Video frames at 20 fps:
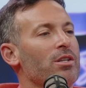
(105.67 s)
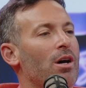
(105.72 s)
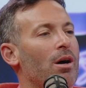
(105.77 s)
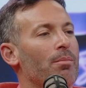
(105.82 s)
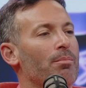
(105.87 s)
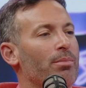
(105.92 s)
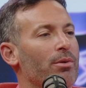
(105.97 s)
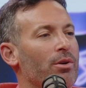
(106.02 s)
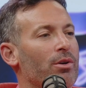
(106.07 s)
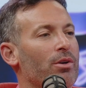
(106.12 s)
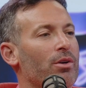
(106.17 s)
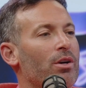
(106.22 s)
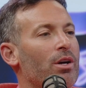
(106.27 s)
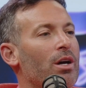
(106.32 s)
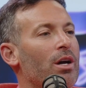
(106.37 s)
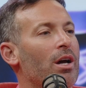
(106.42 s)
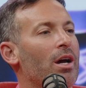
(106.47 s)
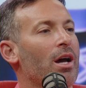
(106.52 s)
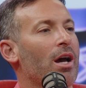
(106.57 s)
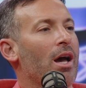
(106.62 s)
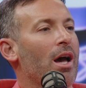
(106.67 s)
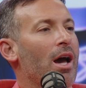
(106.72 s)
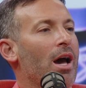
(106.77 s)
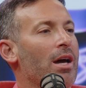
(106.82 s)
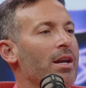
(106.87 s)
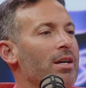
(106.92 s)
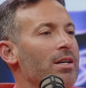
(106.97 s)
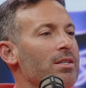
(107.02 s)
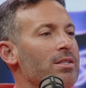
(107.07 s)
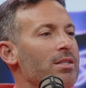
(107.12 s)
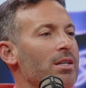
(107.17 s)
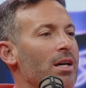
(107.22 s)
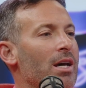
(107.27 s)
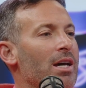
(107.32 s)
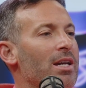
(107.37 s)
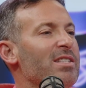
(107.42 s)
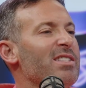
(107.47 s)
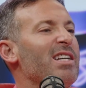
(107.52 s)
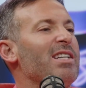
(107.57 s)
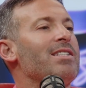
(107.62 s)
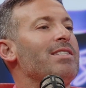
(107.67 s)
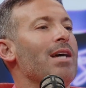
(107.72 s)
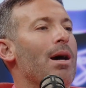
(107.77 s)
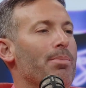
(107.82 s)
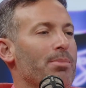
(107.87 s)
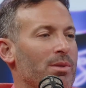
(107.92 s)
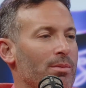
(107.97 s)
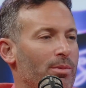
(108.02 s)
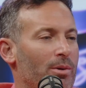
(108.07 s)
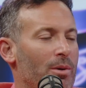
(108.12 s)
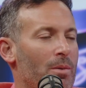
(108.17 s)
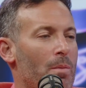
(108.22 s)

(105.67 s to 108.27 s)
number and is acceptable?